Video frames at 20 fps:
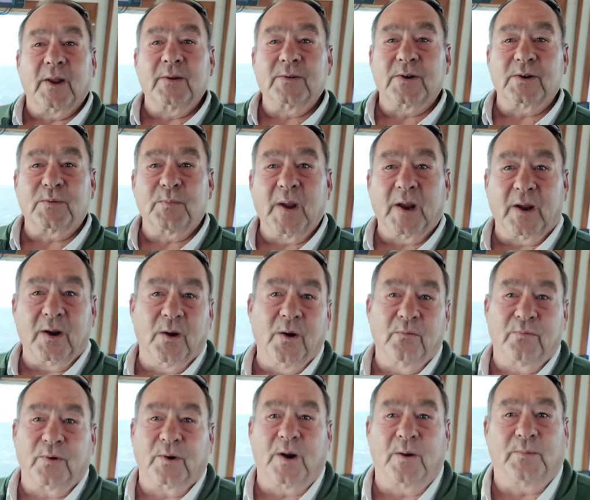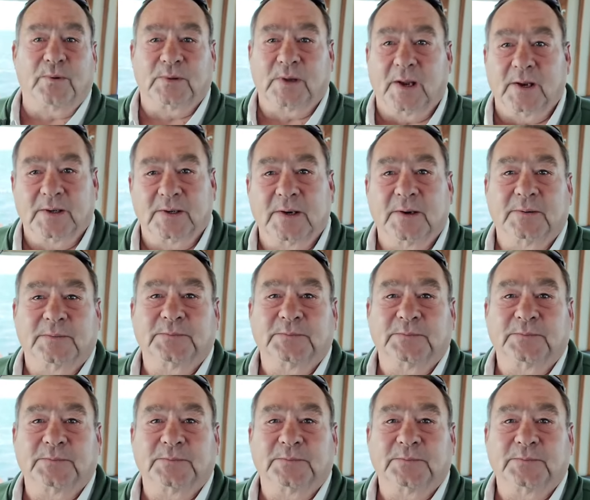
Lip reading: They're just making home for a couple of days.